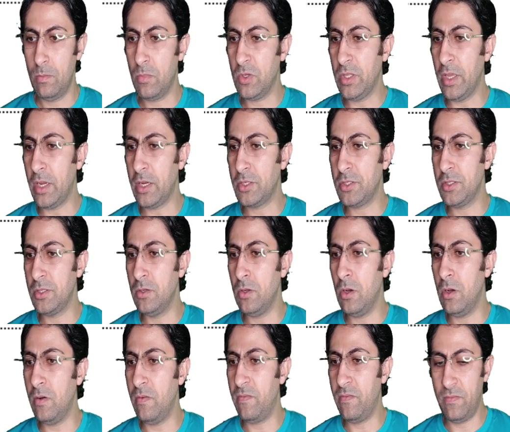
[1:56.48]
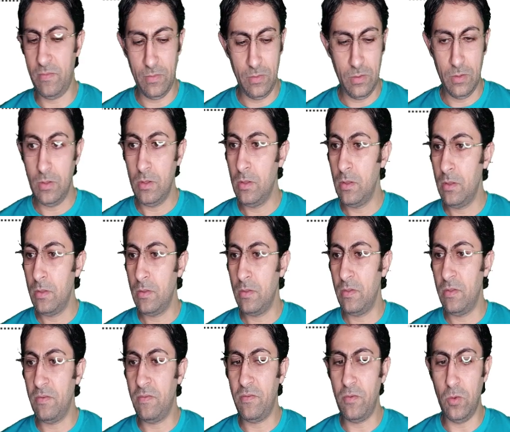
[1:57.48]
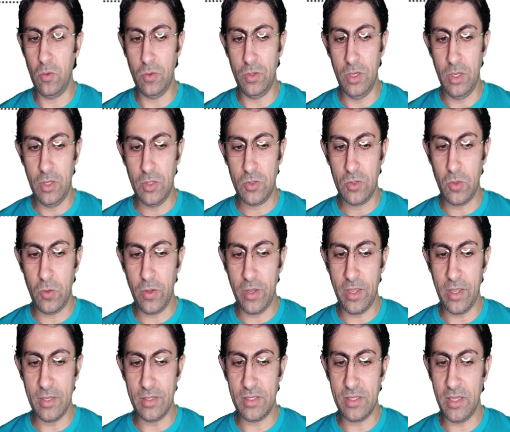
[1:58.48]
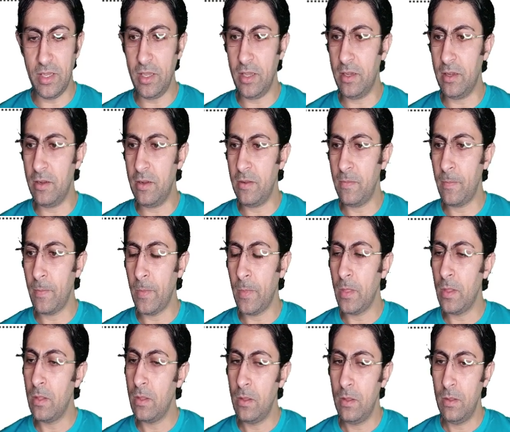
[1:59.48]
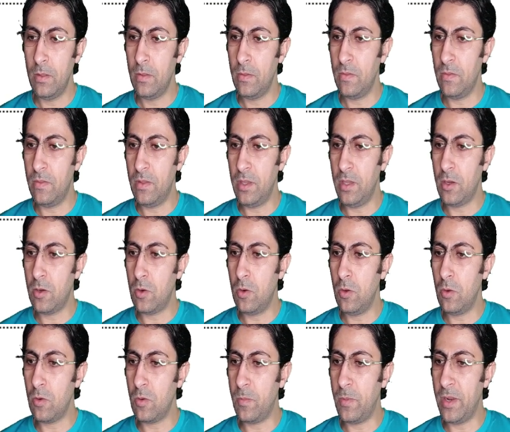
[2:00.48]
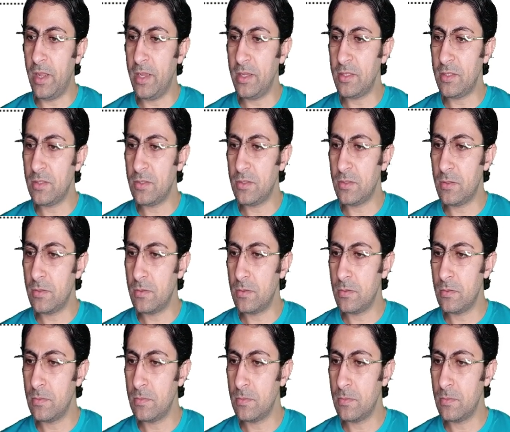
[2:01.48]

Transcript: production of the food. So you can say here the chloroplast